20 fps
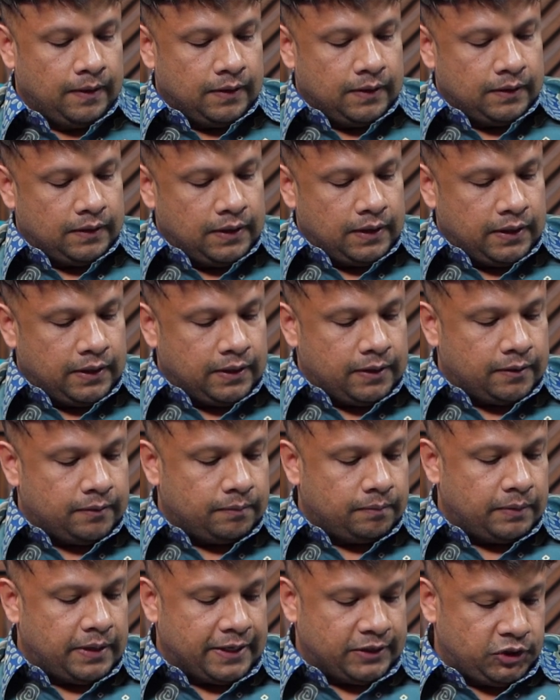
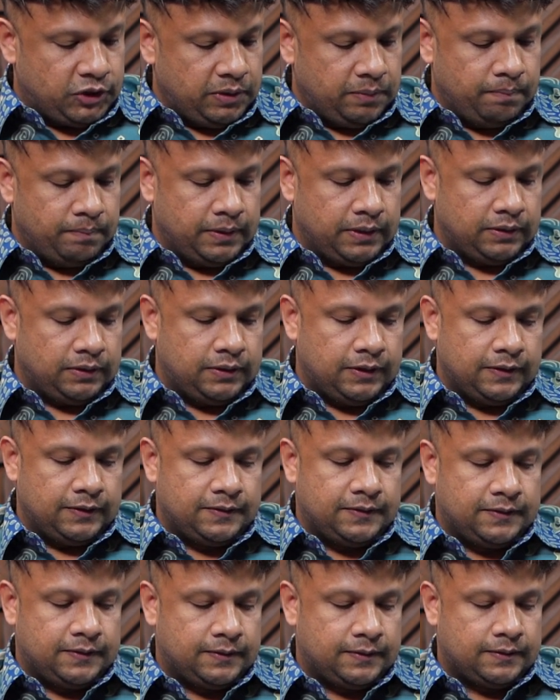their achievement
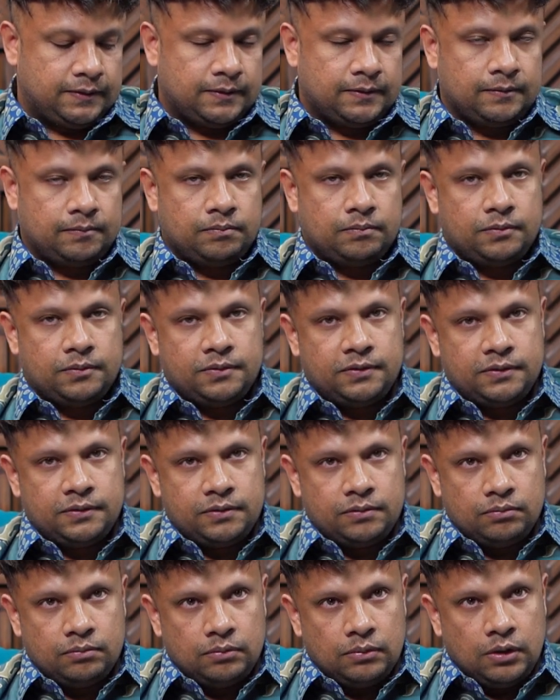is
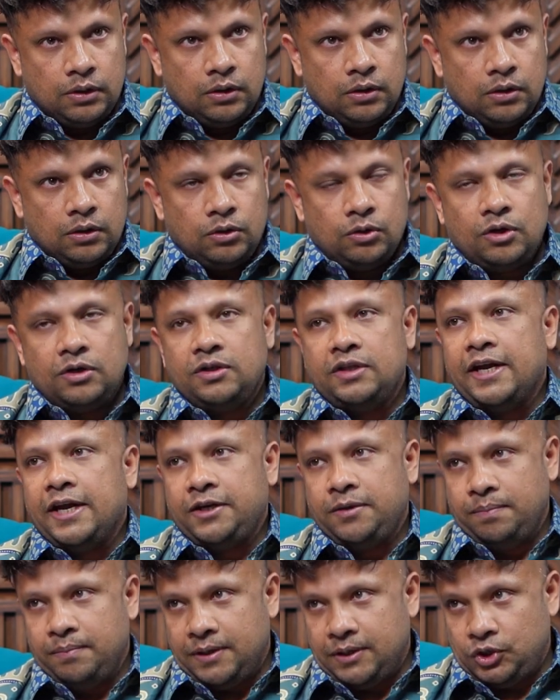not
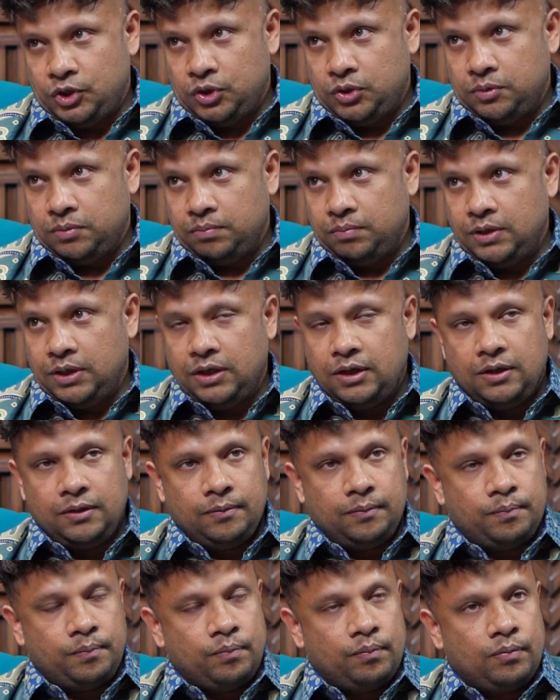that much,
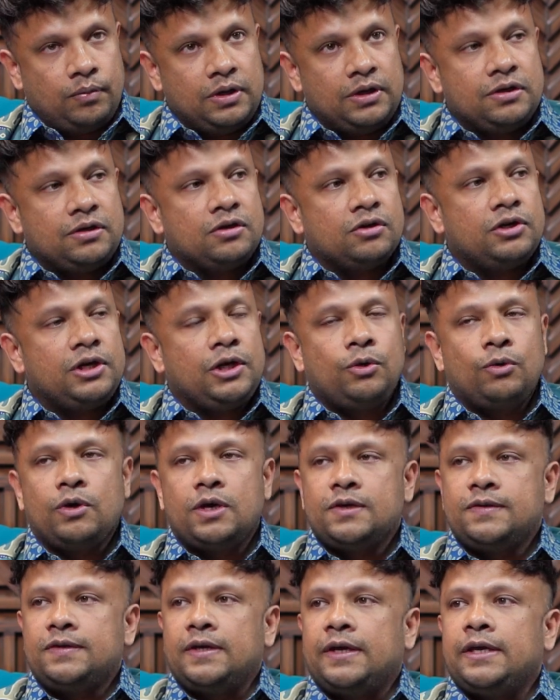meaning it
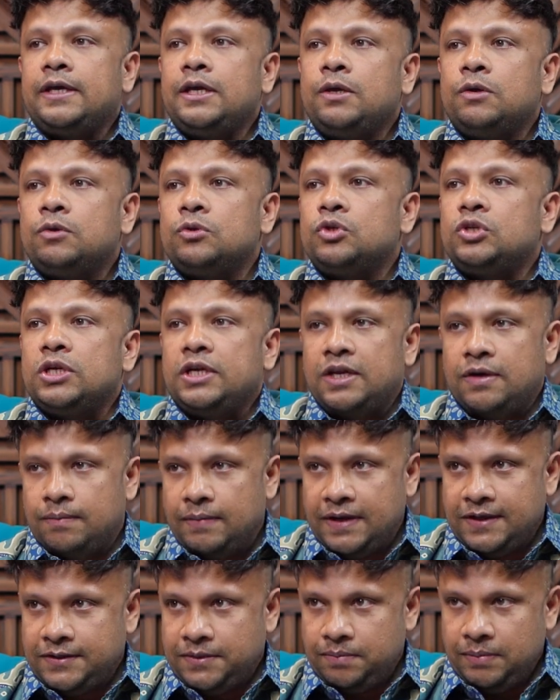requires a huge
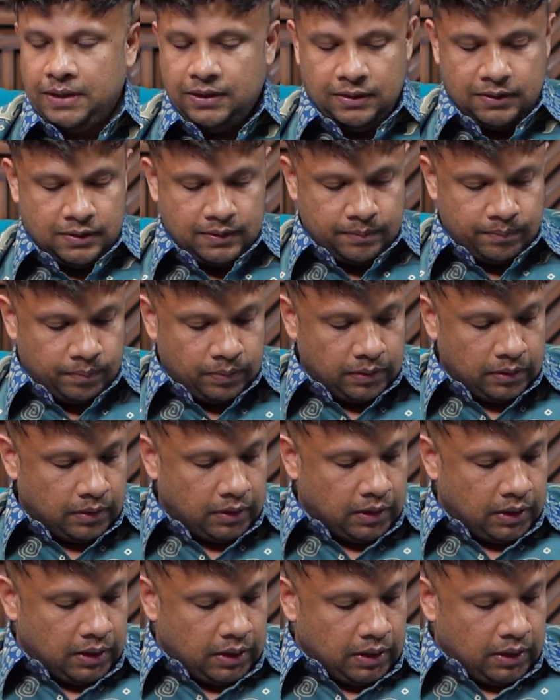investment.
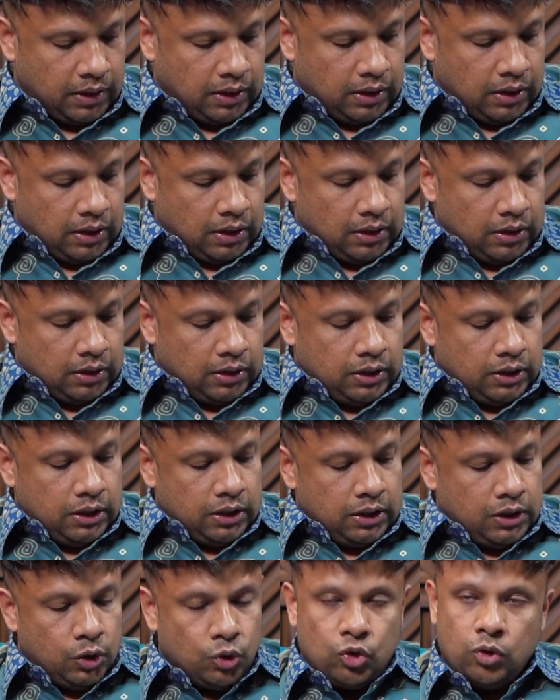
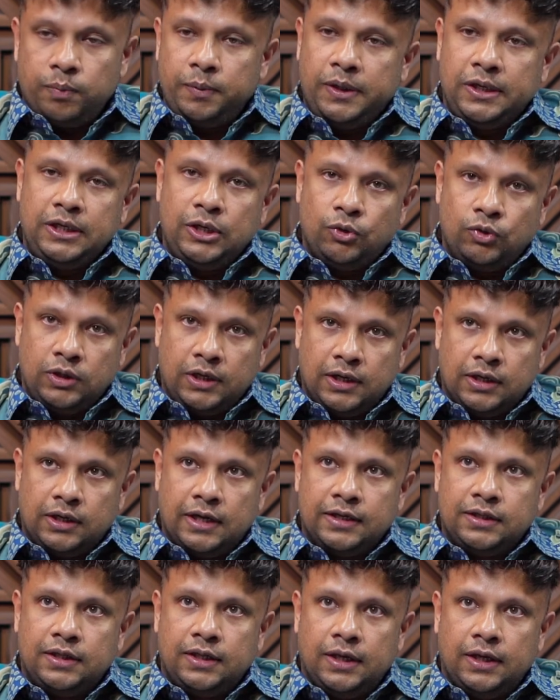European Union,
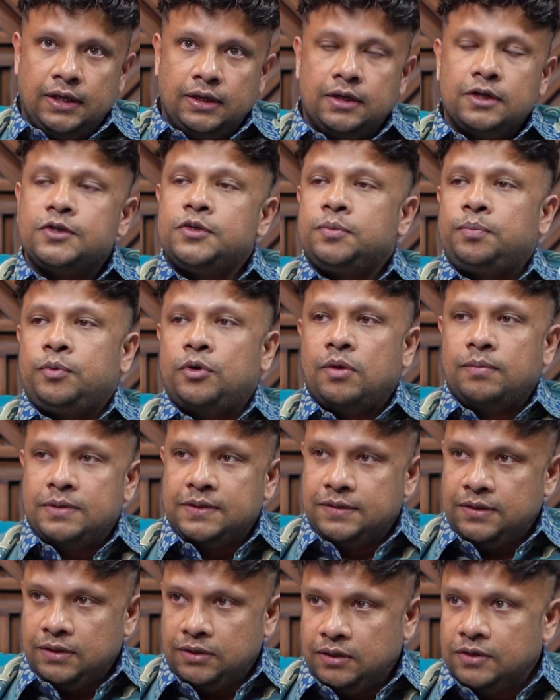I think it's
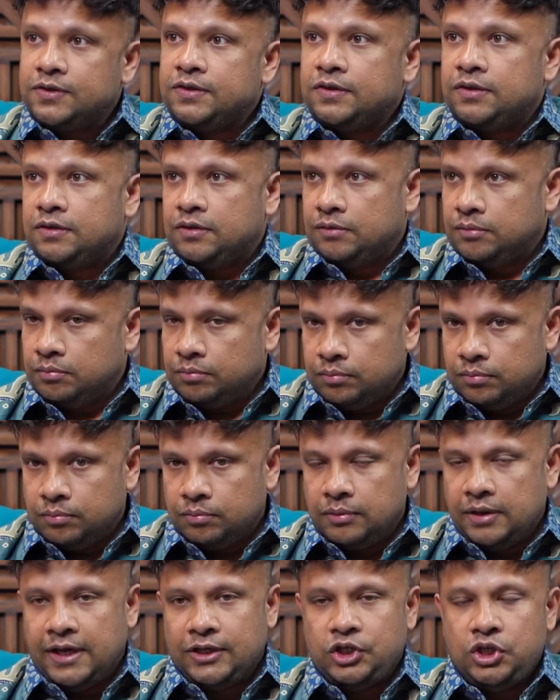promising, it's
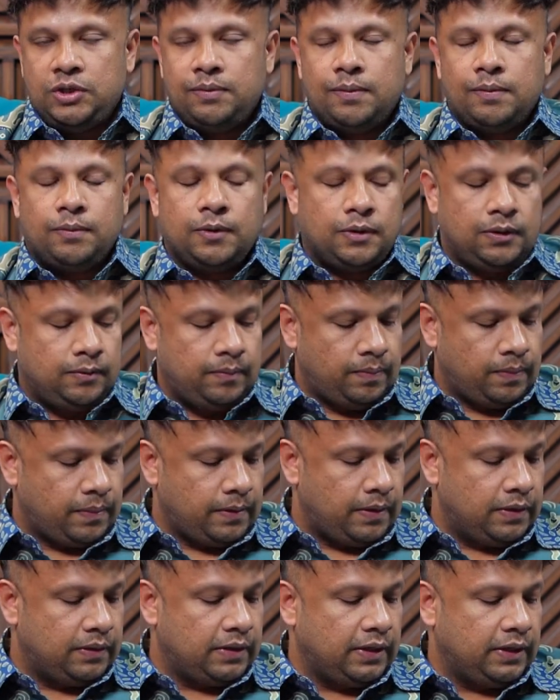achievable.
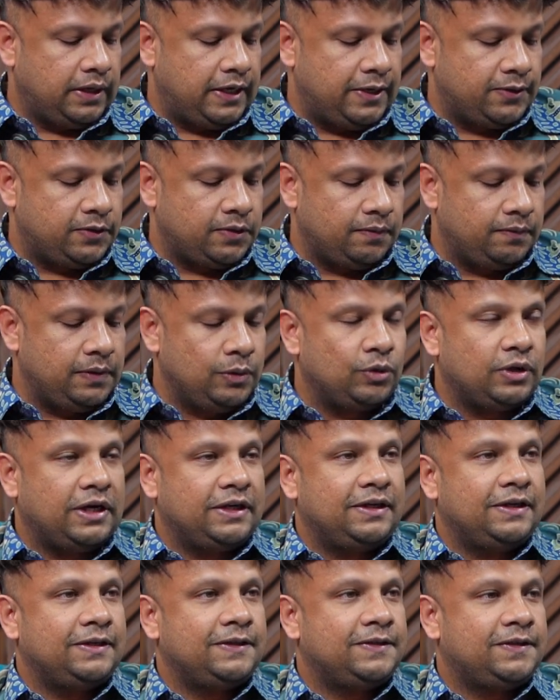In the case of
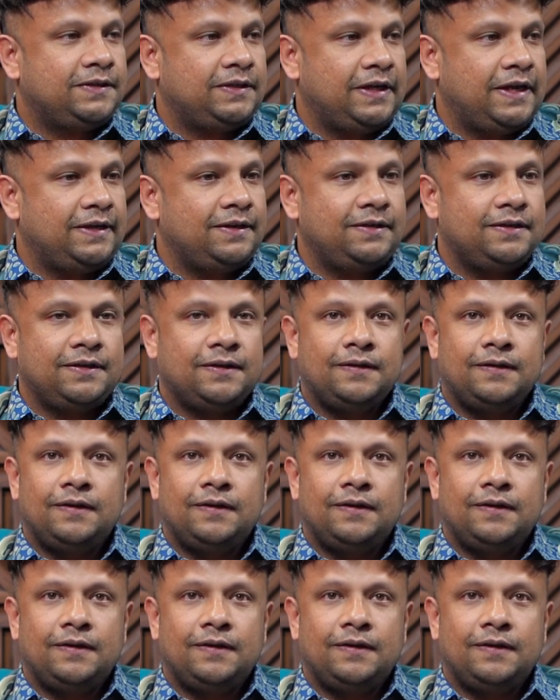United States,